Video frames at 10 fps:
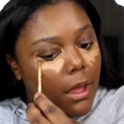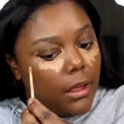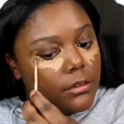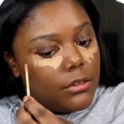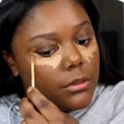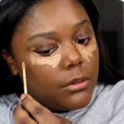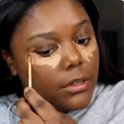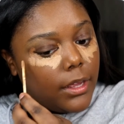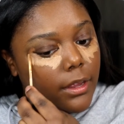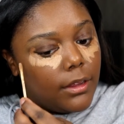I
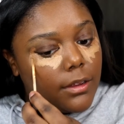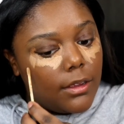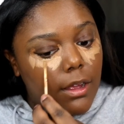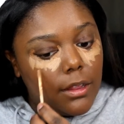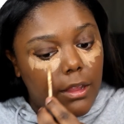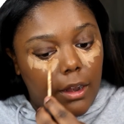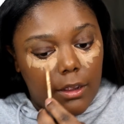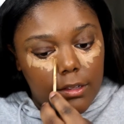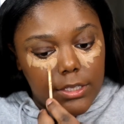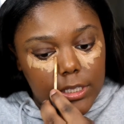do like a lot
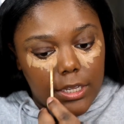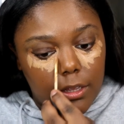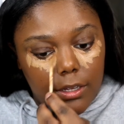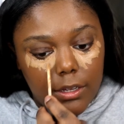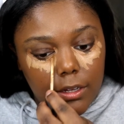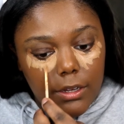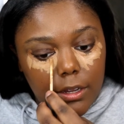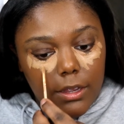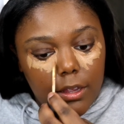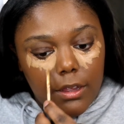of concealer.
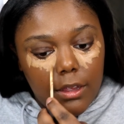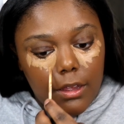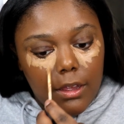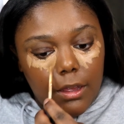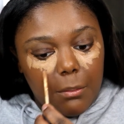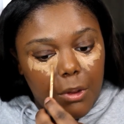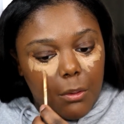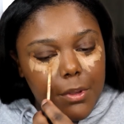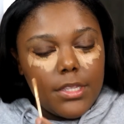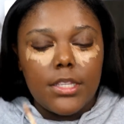I'm
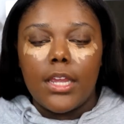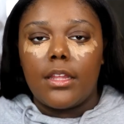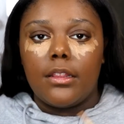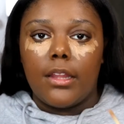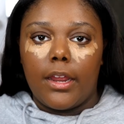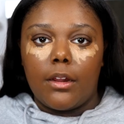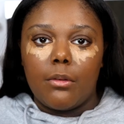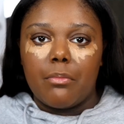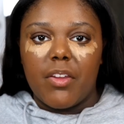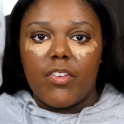always like
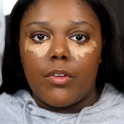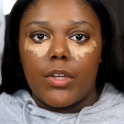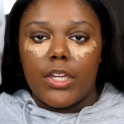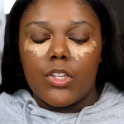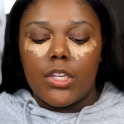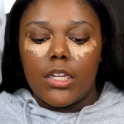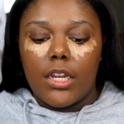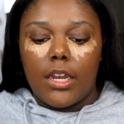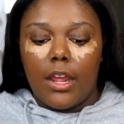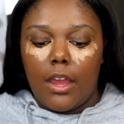lighter with my
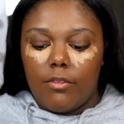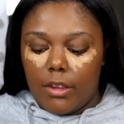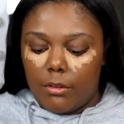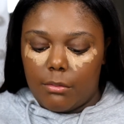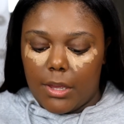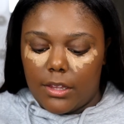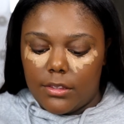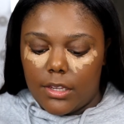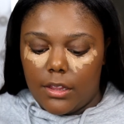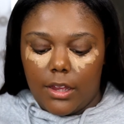foundation and heavier with my
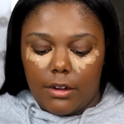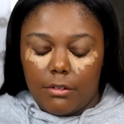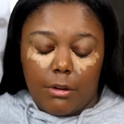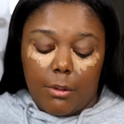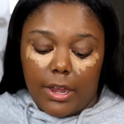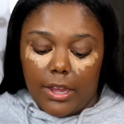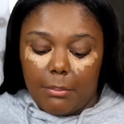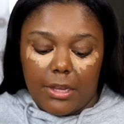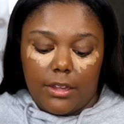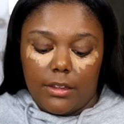concealer. I don't know
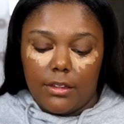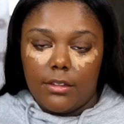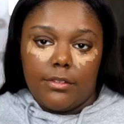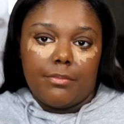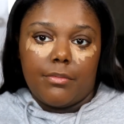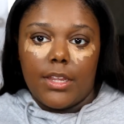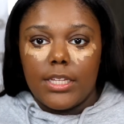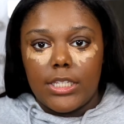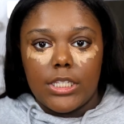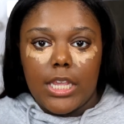why, but
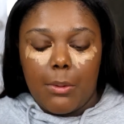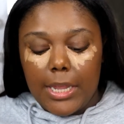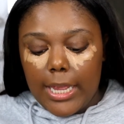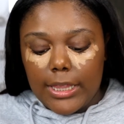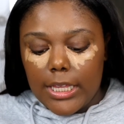it's just how I like